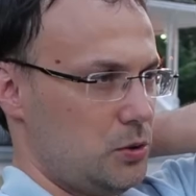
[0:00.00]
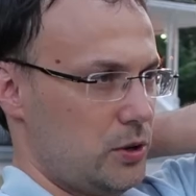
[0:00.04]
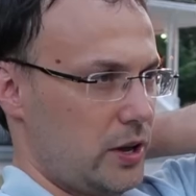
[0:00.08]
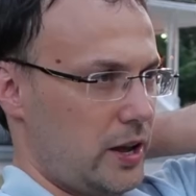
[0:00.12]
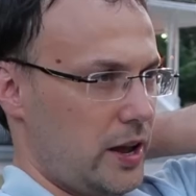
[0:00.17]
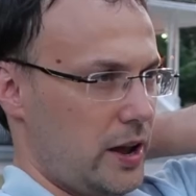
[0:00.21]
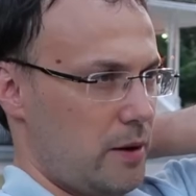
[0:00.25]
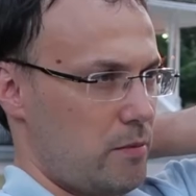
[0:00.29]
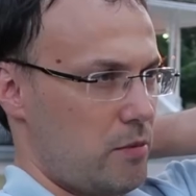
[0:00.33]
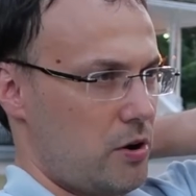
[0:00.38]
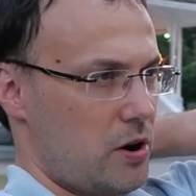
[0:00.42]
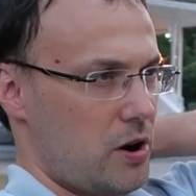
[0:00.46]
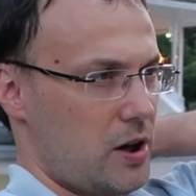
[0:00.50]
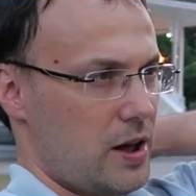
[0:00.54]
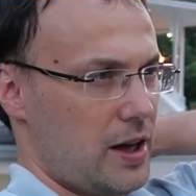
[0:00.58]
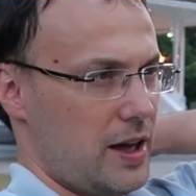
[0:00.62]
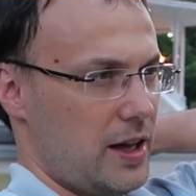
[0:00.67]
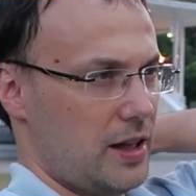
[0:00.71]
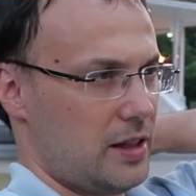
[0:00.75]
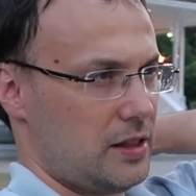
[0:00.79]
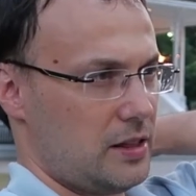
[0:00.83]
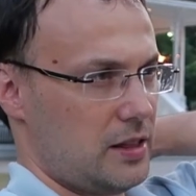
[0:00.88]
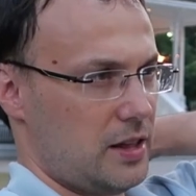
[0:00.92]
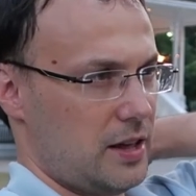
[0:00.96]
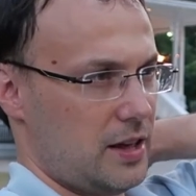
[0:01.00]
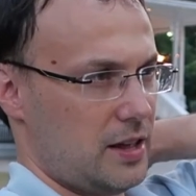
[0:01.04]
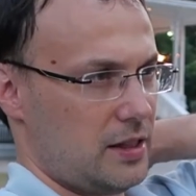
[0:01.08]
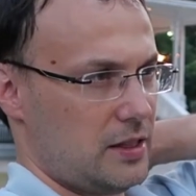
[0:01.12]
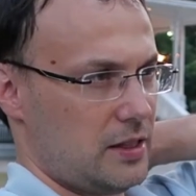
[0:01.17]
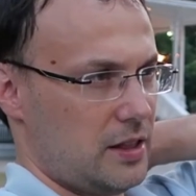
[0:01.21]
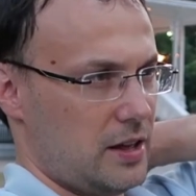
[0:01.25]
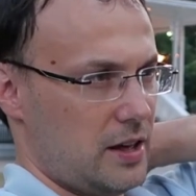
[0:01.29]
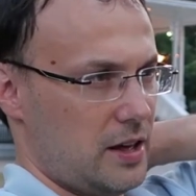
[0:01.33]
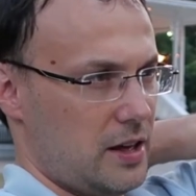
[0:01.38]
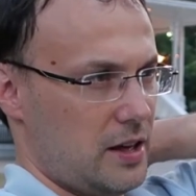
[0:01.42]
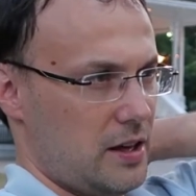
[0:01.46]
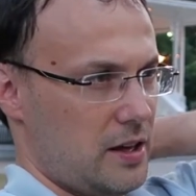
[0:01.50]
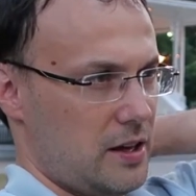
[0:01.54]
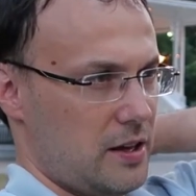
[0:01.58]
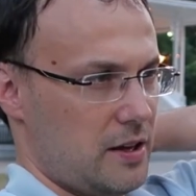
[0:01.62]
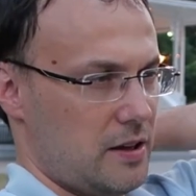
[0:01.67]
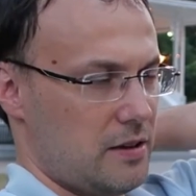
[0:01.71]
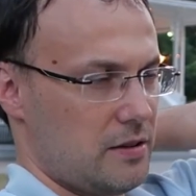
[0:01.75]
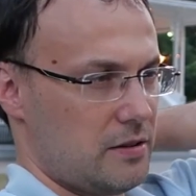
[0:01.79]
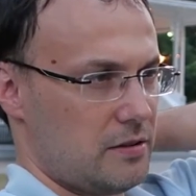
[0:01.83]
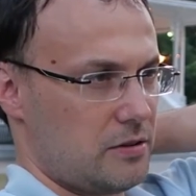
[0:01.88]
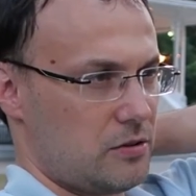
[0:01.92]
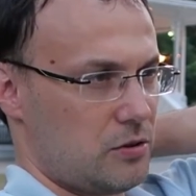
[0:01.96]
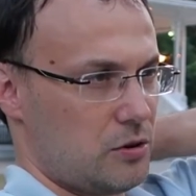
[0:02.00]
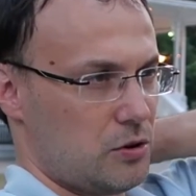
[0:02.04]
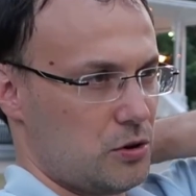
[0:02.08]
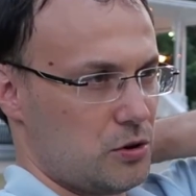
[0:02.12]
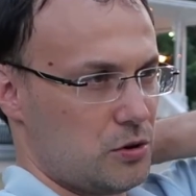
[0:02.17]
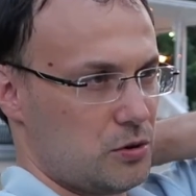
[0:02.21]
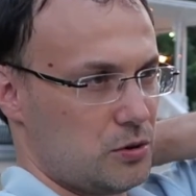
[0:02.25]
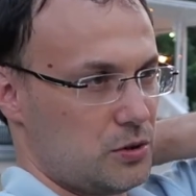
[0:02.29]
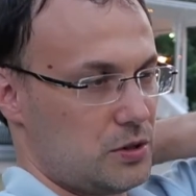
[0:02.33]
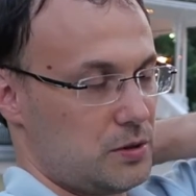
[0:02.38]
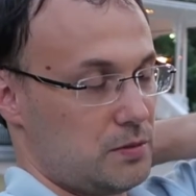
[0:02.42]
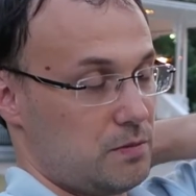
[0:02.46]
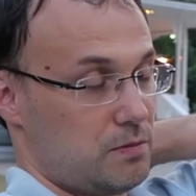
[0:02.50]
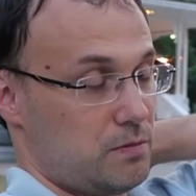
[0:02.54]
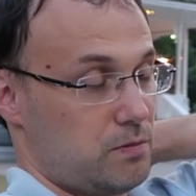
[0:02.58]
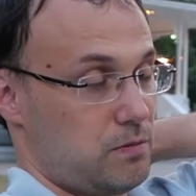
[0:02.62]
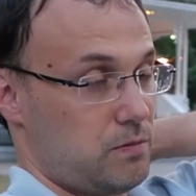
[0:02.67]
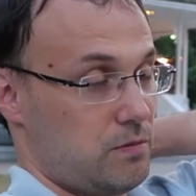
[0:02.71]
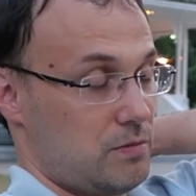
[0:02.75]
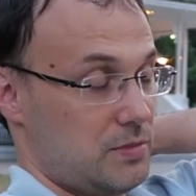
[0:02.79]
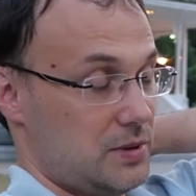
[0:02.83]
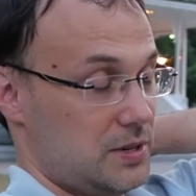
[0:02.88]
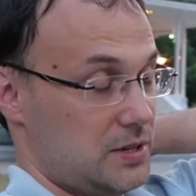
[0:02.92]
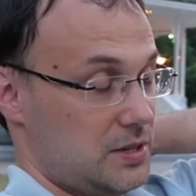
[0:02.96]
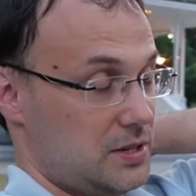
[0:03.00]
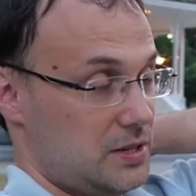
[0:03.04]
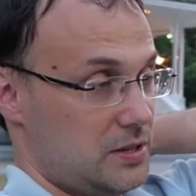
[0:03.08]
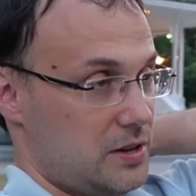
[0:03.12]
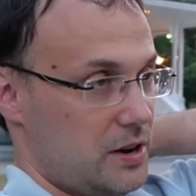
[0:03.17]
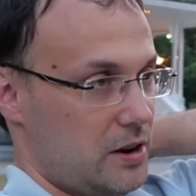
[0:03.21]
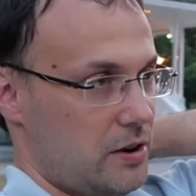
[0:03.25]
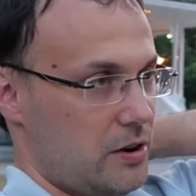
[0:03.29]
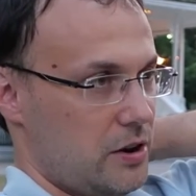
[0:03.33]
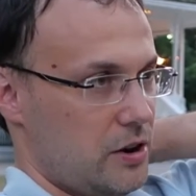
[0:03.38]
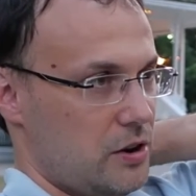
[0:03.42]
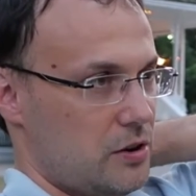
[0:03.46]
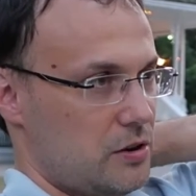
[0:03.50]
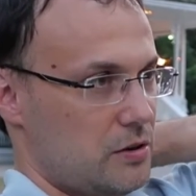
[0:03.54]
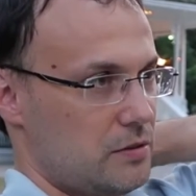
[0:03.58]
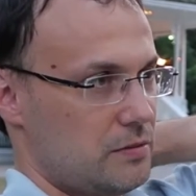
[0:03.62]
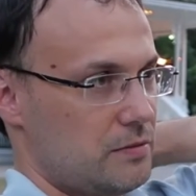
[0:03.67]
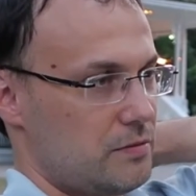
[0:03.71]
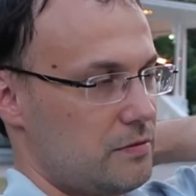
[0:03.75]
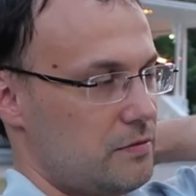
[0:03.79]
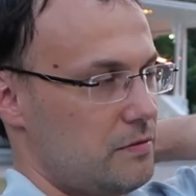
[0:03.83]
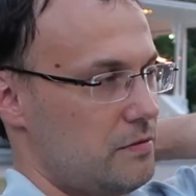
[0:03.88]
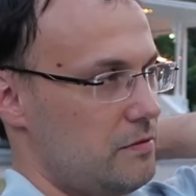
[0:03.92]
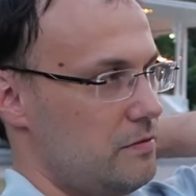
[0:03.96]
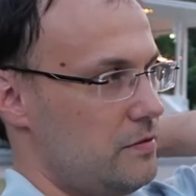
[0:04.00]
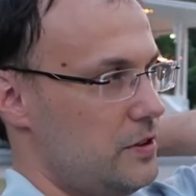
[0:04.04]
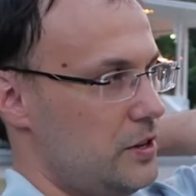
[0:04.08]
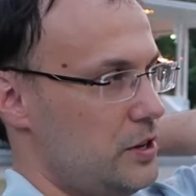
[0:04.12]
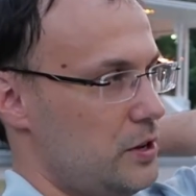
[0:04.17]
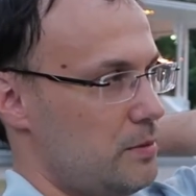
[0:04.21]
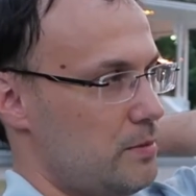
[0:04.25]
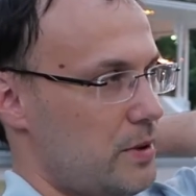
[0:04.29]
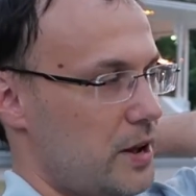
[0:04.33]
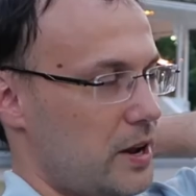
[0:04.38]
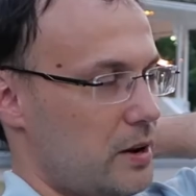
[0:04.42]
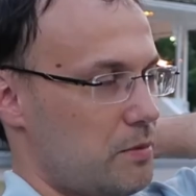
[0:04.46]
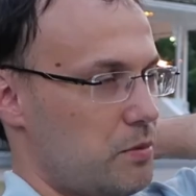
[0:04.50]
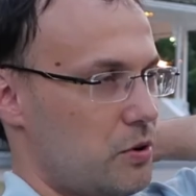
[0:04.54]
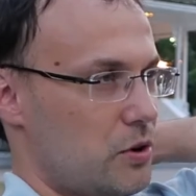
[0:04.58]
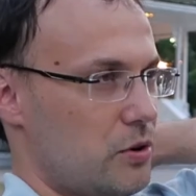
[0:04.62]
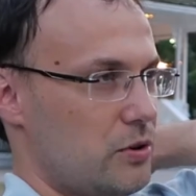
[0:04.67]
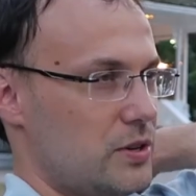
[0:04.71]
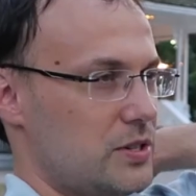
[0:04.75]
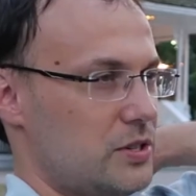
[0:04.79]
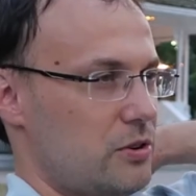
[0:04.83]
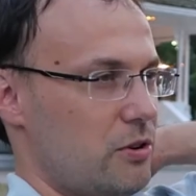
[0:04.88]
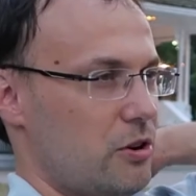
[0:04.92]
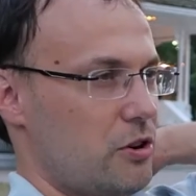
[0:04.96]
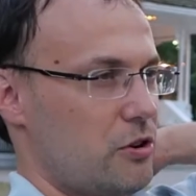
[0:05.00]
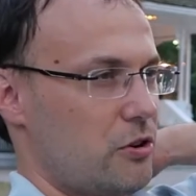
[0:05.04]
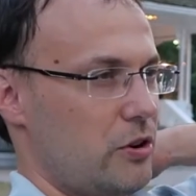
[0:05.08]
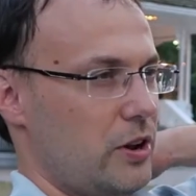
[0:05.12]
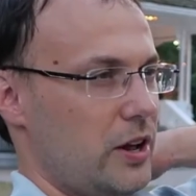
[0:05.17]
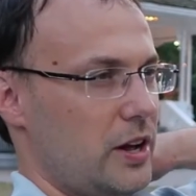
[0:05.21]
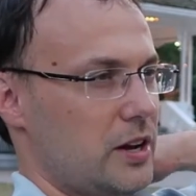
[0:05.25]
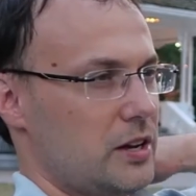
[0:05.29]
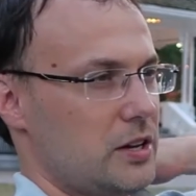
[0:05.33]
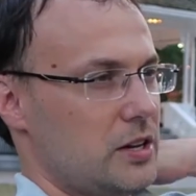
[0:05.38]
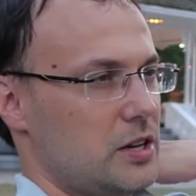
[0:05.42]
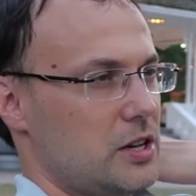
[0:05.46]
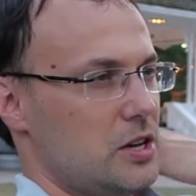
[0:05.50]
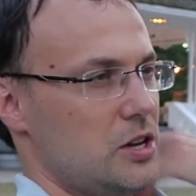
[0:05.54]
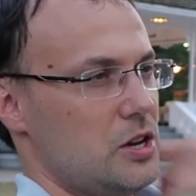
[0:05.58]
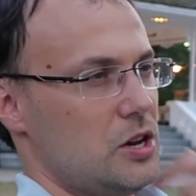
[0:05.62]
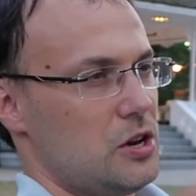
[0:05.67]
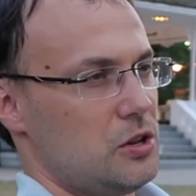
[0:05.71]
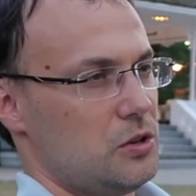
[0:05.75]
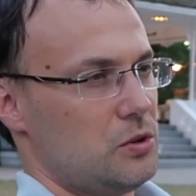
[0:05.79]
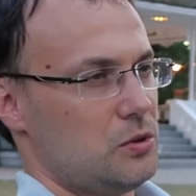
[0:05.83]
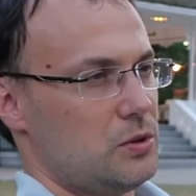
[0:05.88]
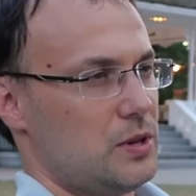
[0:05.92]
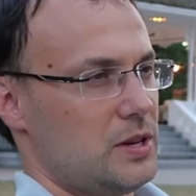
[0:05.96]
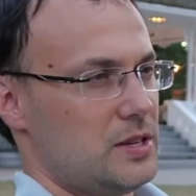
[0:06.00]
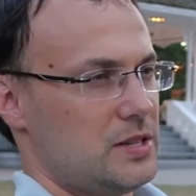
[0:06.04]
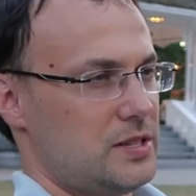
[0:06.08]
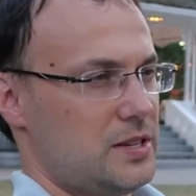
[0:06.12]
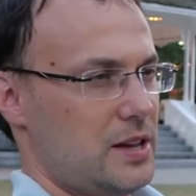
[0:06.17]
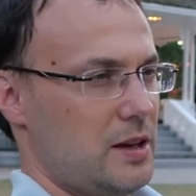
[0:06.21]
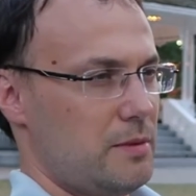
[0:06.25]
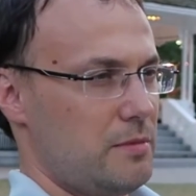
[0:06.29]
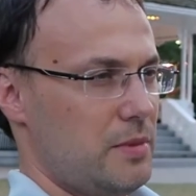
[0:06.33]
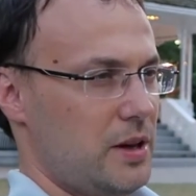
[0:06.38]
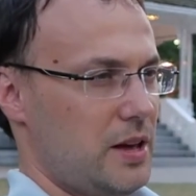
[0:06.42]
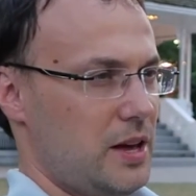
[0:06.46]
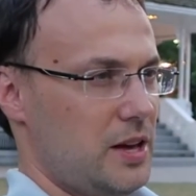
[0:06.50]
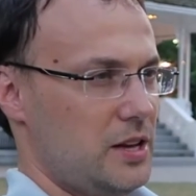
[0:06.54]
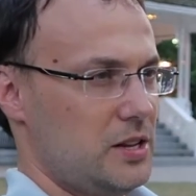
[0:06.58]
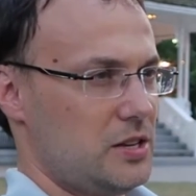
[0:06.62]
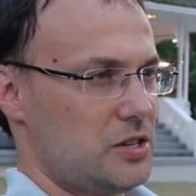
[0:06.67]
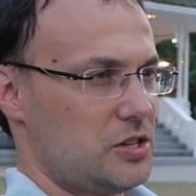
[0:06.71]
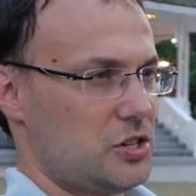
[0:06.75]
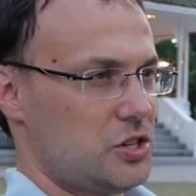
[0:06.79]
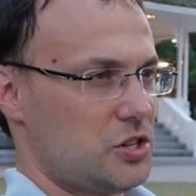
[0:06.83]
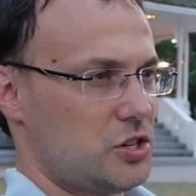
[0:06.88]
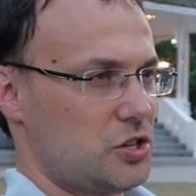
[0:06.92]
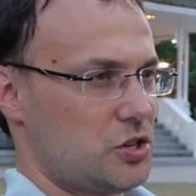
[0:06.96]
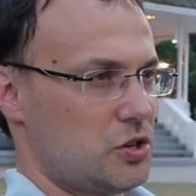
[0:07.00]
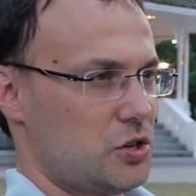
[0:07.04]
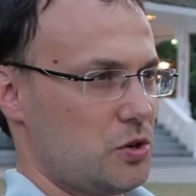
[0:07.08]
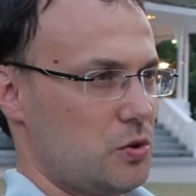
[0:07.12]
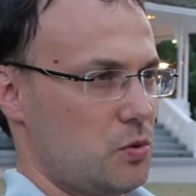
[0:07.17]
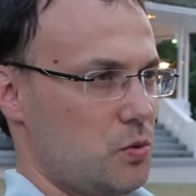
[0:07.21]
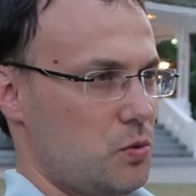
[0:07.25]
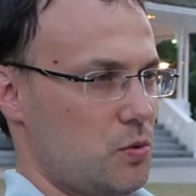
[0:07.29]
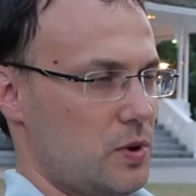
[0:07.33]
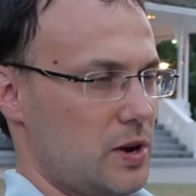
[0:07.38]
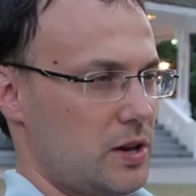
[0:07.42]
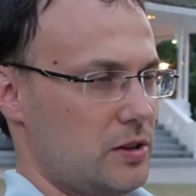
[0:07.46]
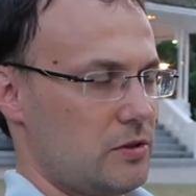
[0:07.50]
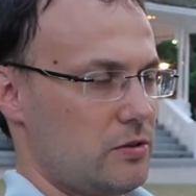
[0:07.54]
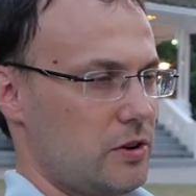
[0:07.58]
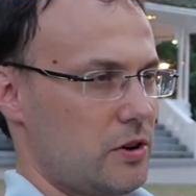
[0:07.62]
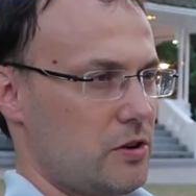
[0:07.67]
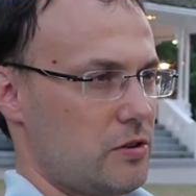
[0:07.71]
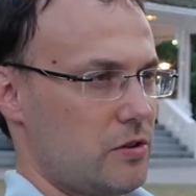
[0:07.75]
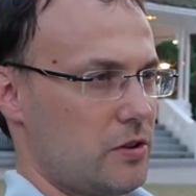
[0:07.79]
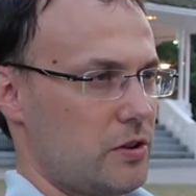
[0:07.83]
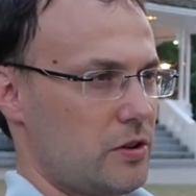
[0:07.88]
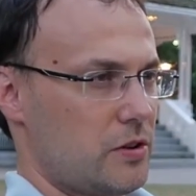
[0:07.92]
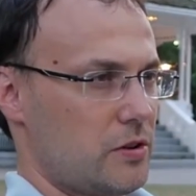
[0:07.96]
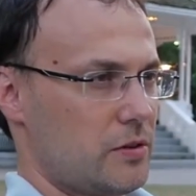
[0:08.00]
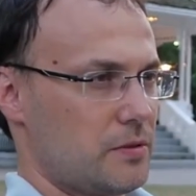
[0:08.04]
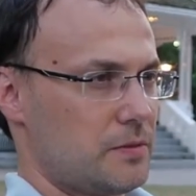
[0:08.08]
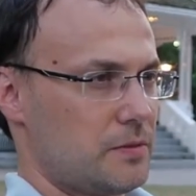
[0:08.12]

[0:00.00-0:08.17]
the camera, and then the Rode Stereo VideoMic Pro is recording to the ZEM H1 recorder.